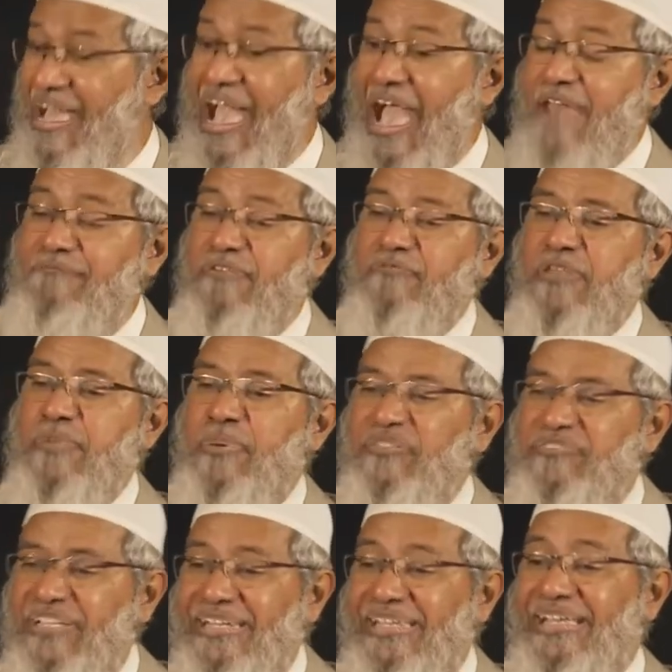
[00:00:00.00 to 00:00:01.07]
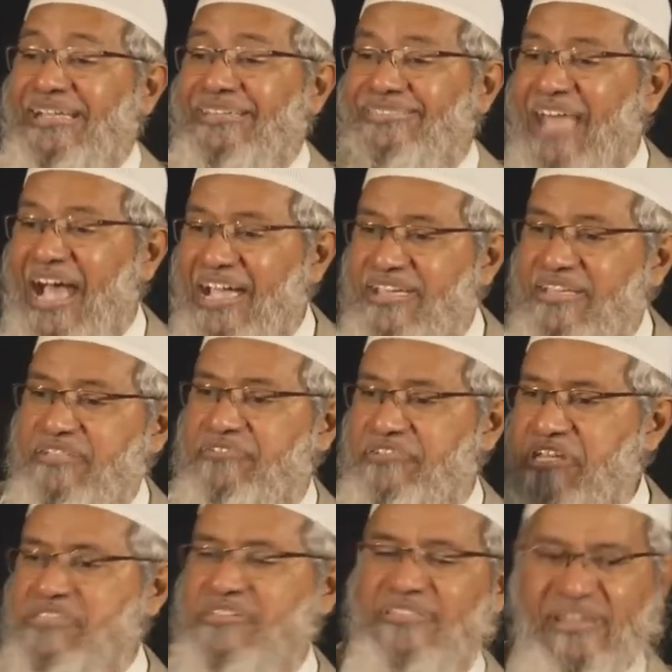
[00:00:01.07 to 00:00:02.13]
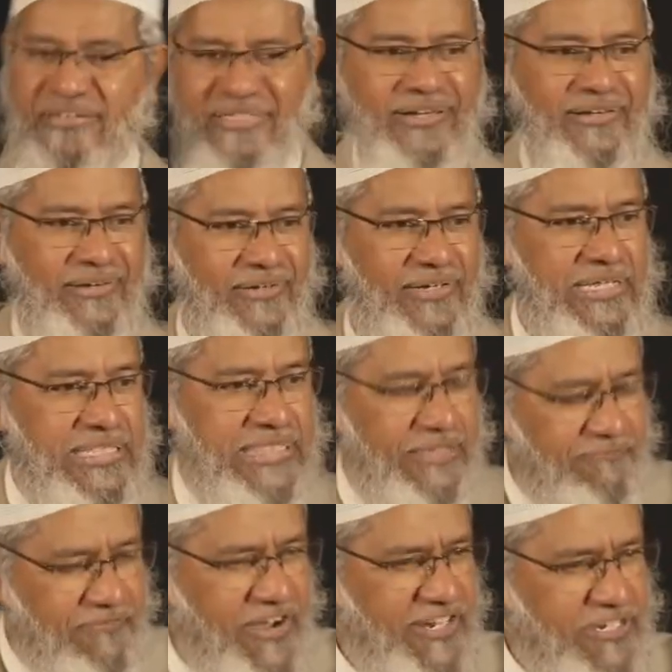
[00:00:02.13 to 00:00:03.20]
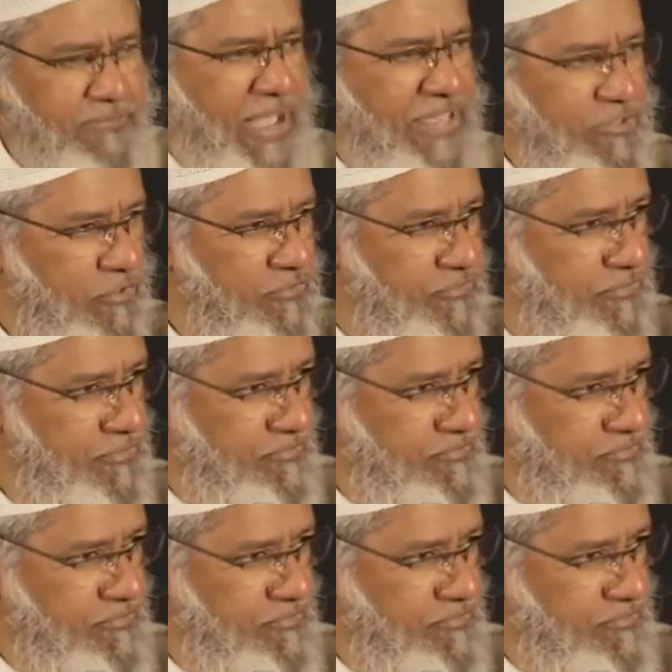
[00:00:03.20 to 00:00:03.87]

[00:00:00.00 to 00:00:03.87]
And 50% dais, teachers, etc. The first batch of